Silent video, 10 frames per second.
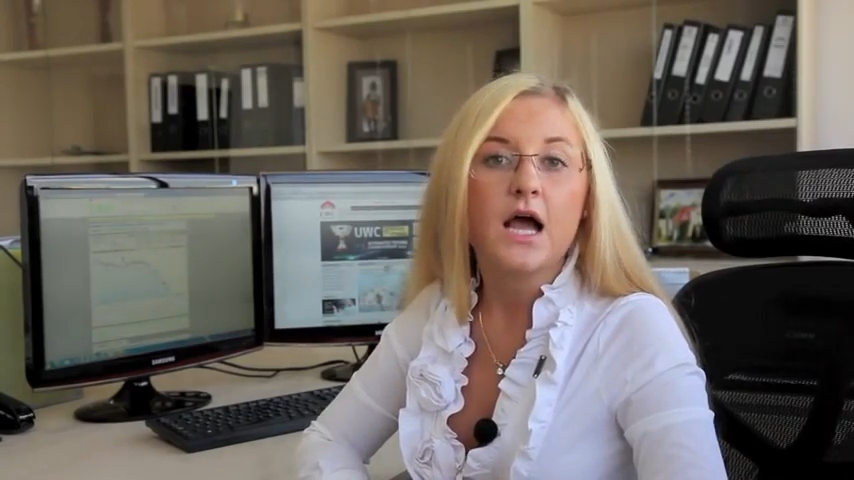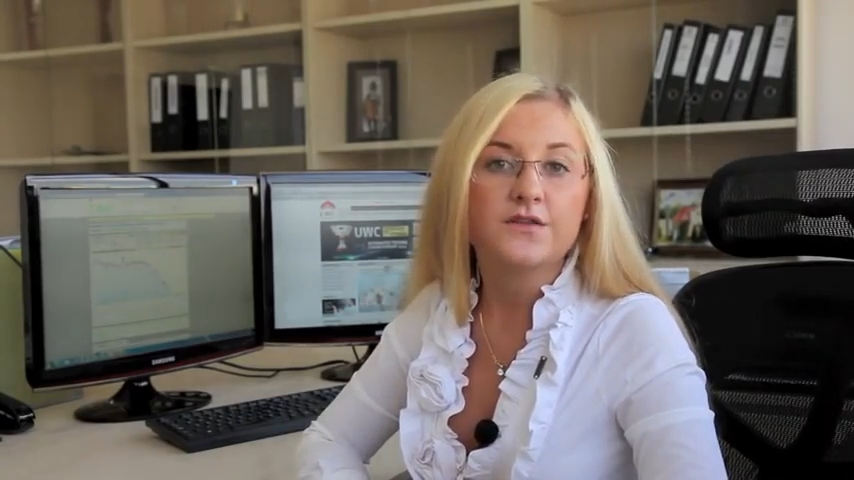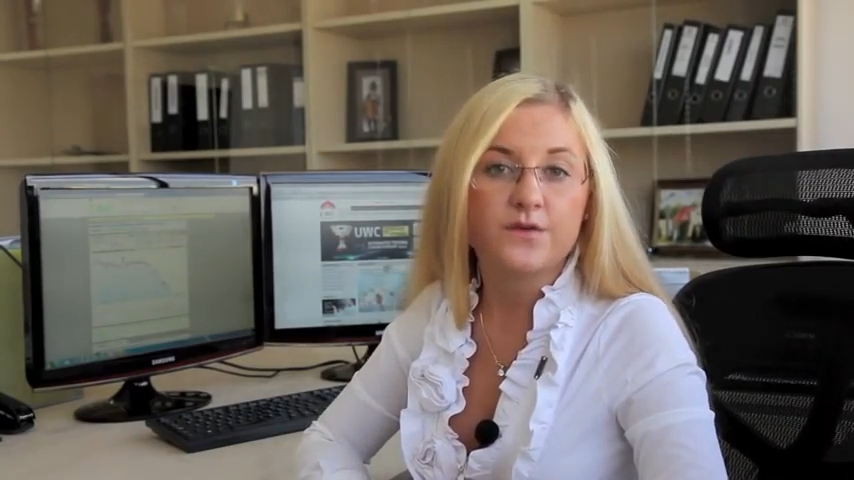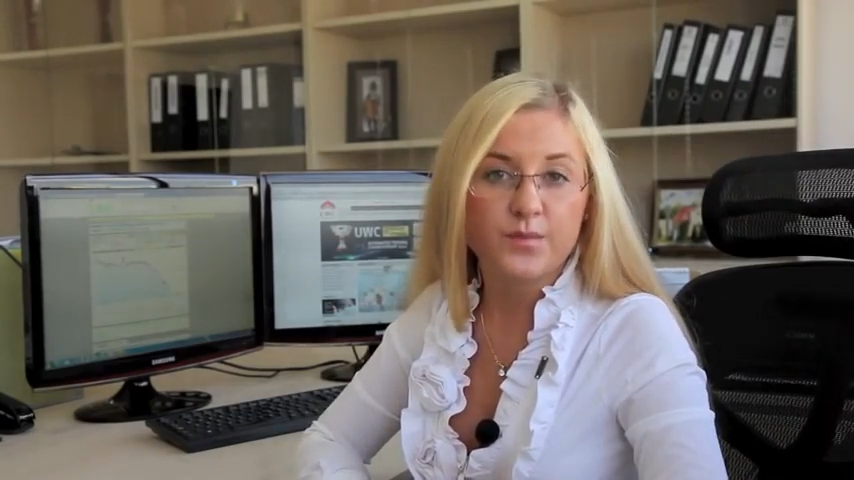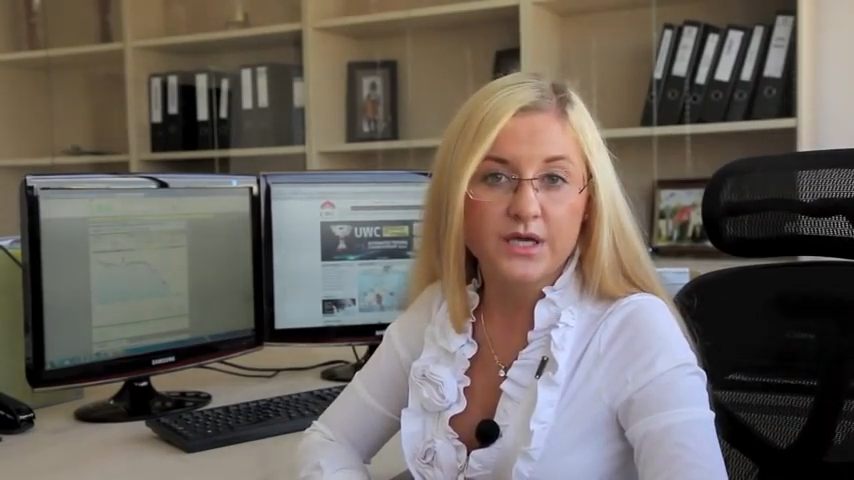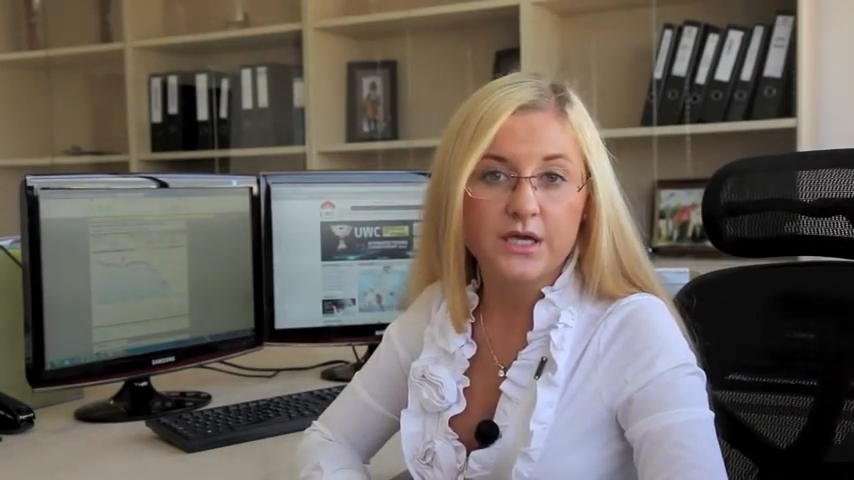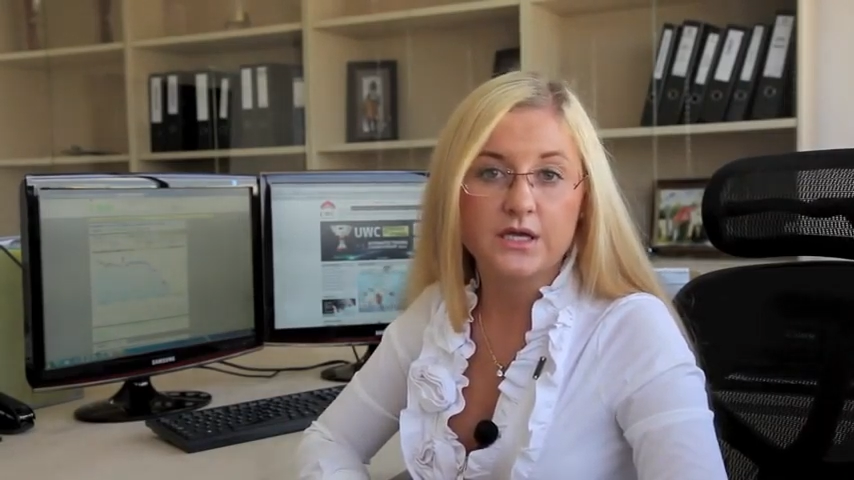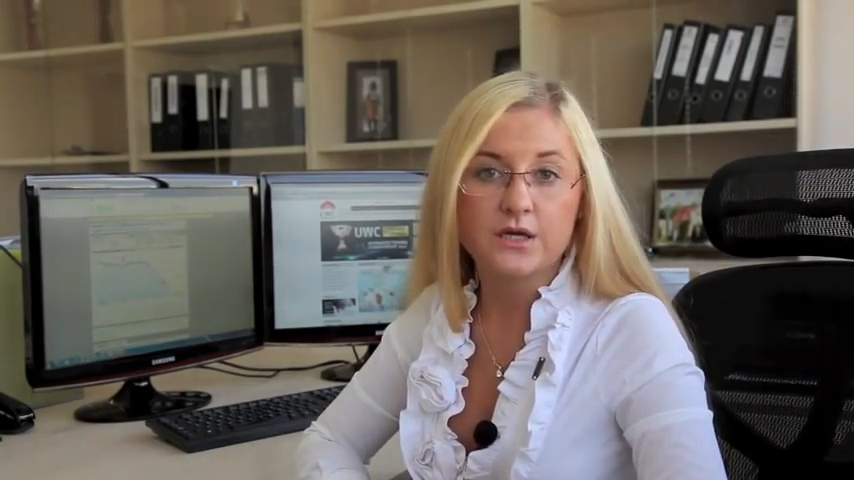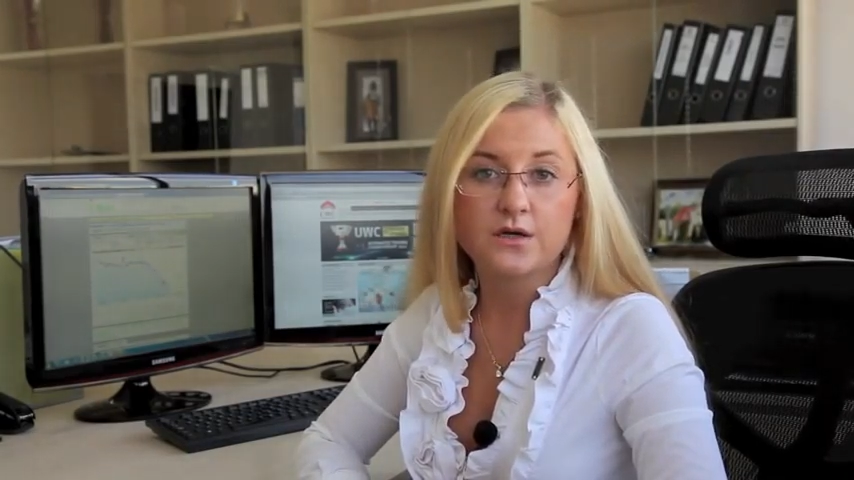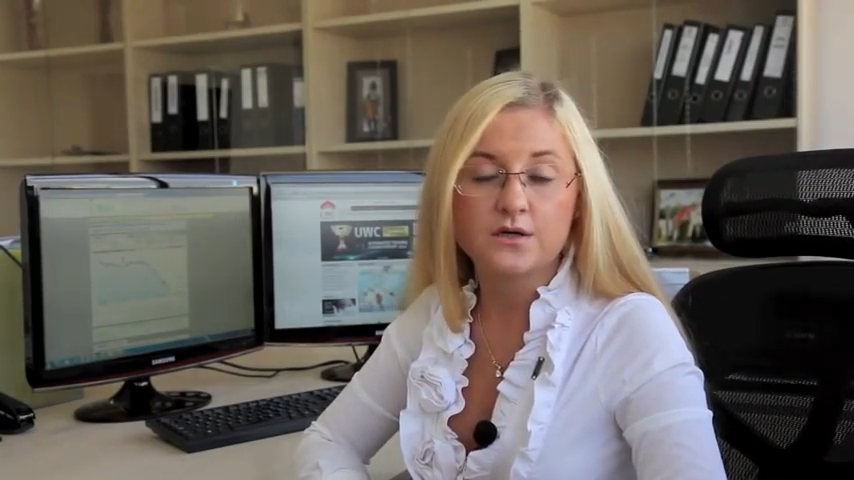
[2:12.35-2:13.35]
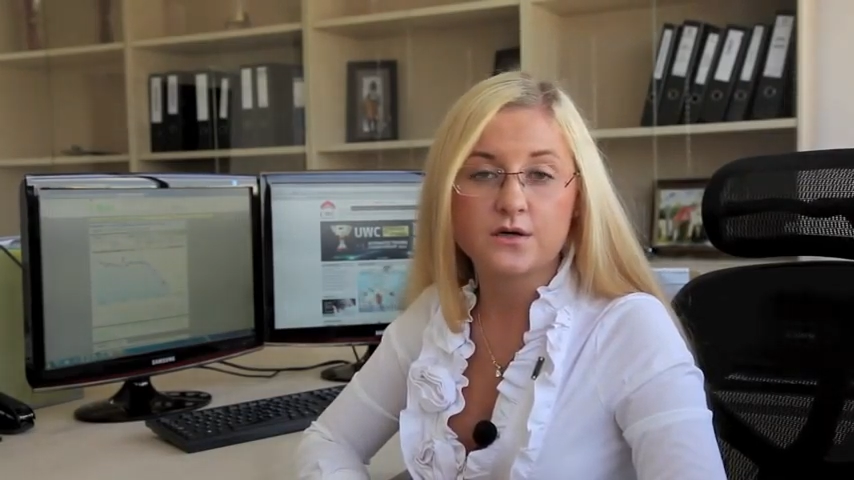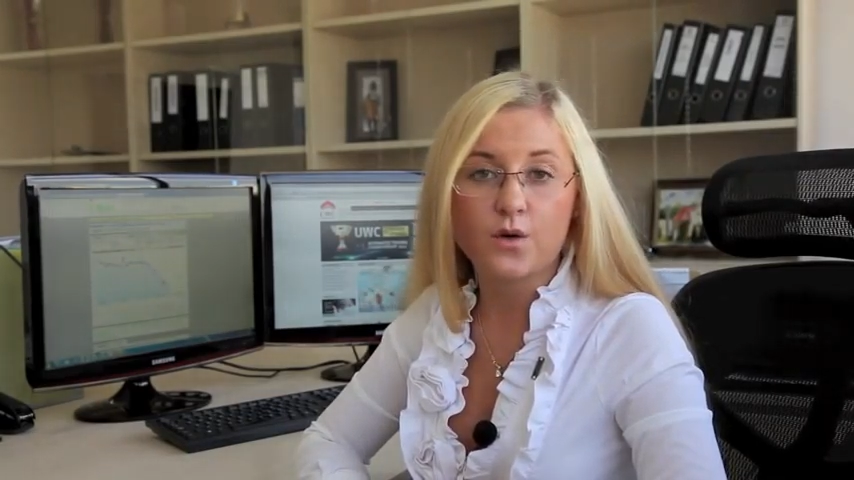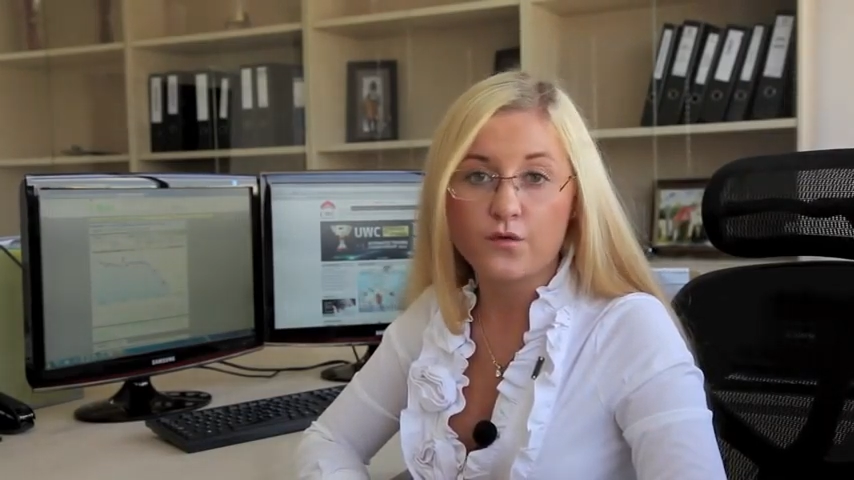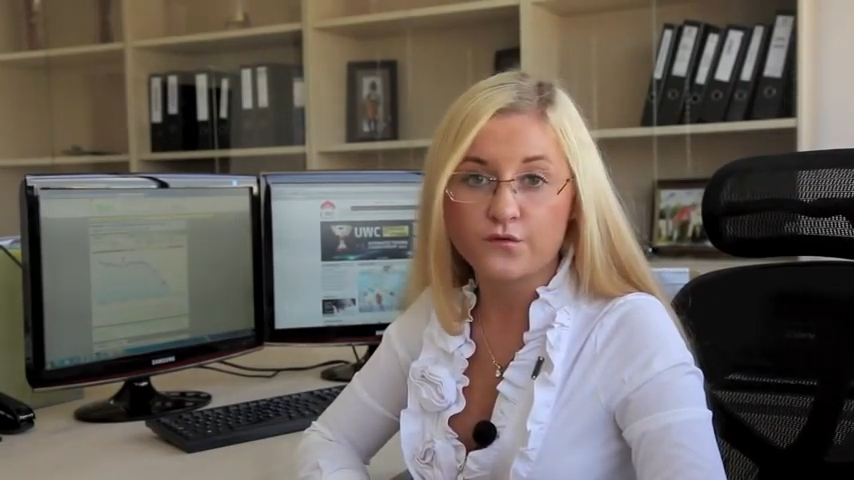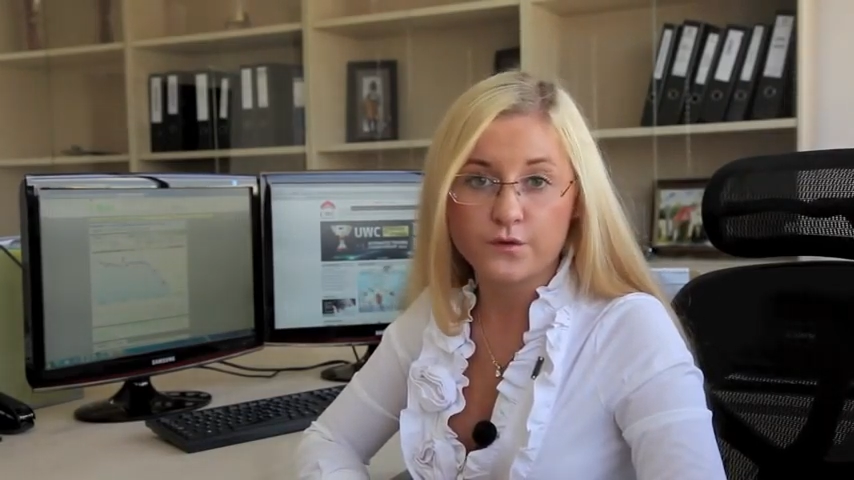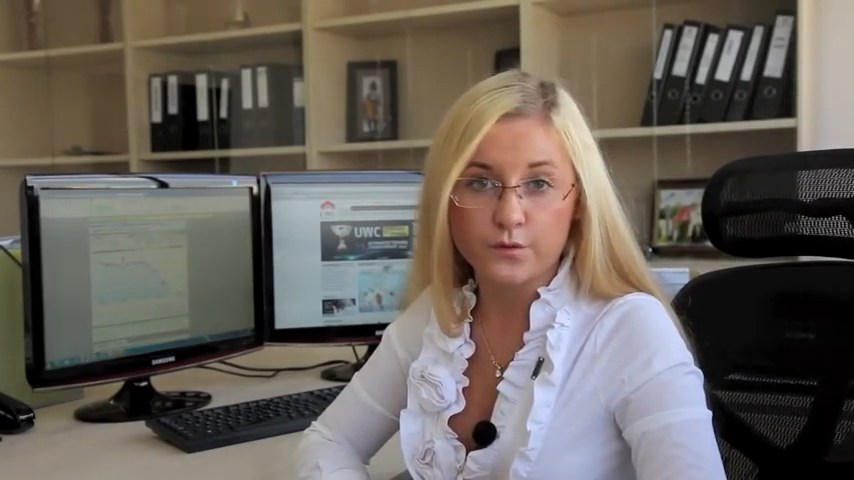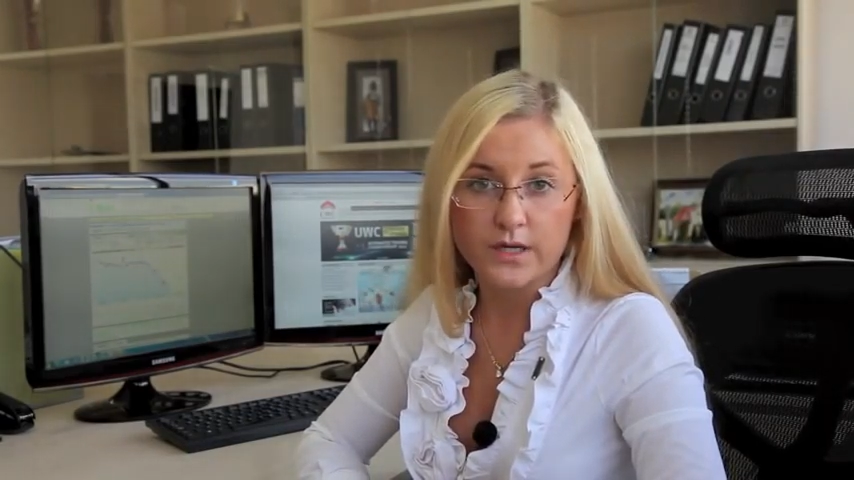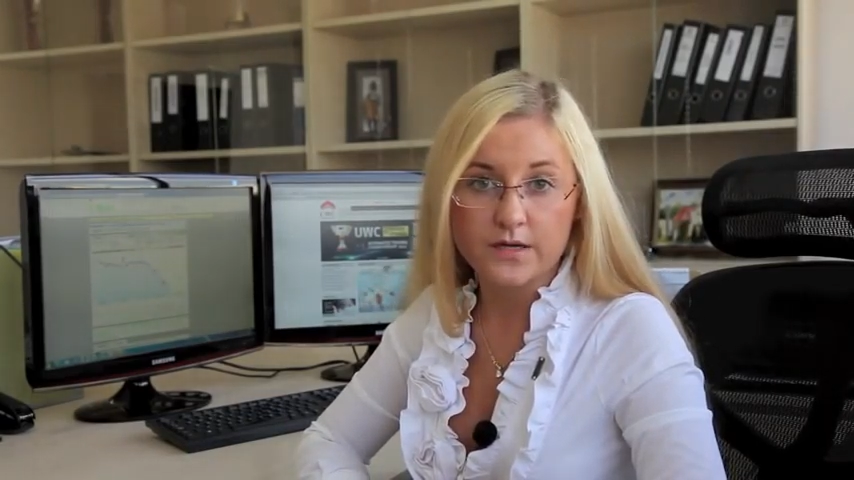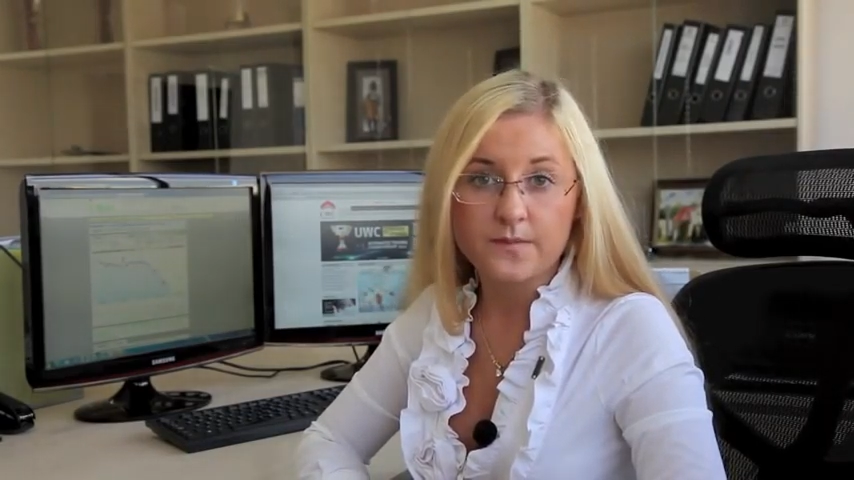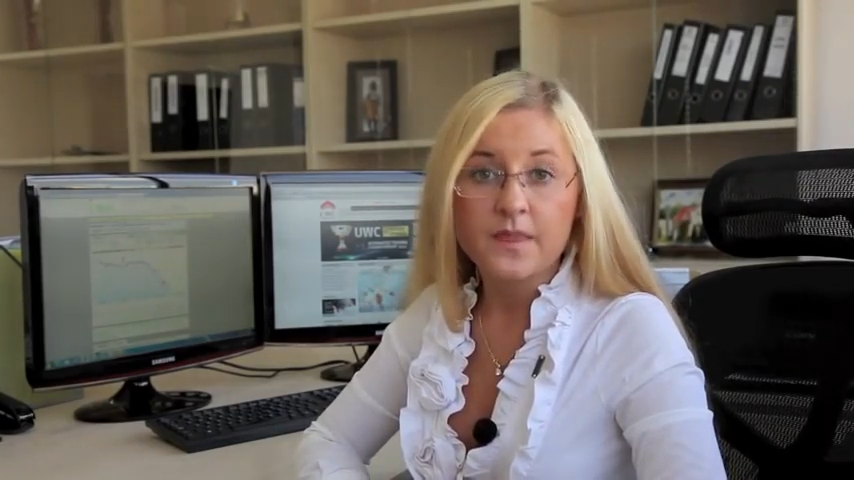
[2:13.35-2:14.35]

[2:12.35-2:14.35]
at the beginning of the week.